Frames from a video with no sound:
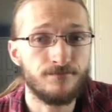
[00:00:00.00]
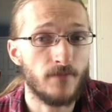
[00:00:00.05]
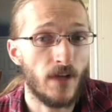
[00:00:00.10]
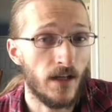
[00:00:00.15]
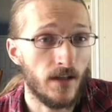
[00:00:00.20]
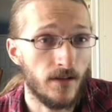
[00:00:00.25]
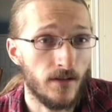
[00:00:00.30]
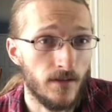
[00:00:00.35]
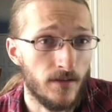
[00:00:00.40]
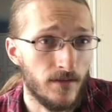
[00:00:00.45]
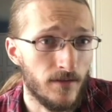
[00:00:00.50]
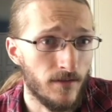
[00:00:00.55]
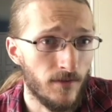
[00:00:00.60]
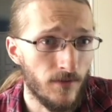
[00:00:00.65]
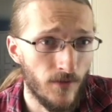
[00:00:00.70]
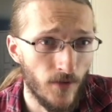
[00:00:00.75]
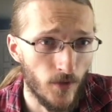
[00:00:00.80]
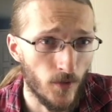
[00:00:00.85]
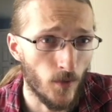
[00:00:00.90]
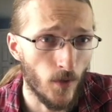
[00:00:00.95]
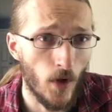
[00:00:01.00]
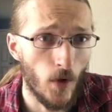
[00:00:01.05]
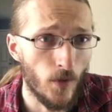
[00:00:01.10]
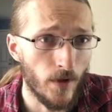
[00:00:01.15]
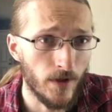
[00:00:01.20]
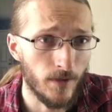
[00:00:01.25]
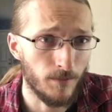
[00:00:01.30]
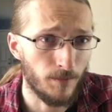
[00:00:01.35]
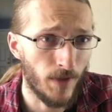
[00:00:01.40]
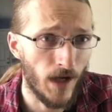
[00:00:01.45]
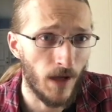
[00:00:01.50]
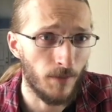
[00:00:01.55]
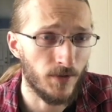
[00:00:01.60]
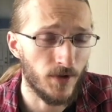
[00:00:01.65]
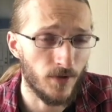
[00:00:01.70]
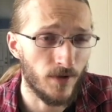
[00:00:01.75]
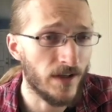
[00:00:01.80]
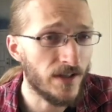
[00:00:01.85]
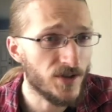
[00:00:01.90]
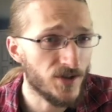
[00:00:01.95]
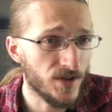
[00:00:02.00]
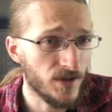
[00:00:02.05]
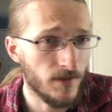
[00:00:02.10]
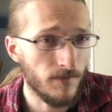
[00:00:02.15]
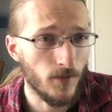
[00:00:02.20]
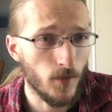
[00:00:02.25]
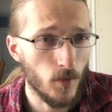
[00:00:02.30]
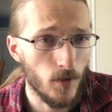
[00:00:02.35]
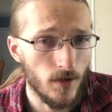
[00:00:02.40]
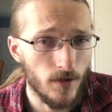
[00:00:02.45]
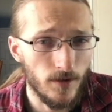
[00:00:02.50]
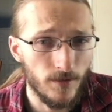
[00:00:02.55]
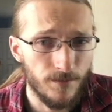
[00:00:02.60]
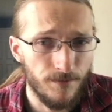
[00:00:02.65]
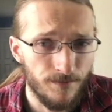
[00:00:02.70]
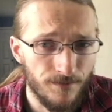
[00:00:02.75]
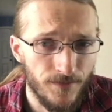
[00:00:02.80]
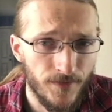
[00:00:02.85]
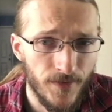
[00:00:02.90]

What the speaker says: and the growing population of the world?